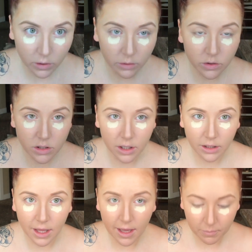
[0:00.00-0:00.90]
You know, just
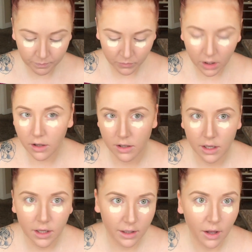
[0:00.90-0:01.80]
like that.
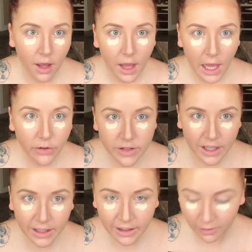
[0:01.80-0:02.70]
It looks
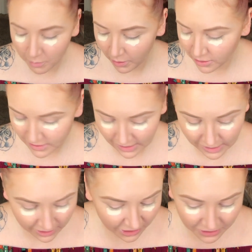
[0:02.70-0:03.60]
like a little in person
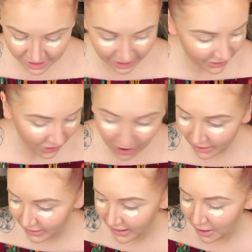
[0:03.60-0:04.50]
and it looks like a
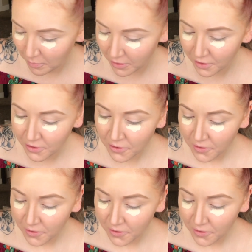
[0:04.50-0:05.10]
lot on camera.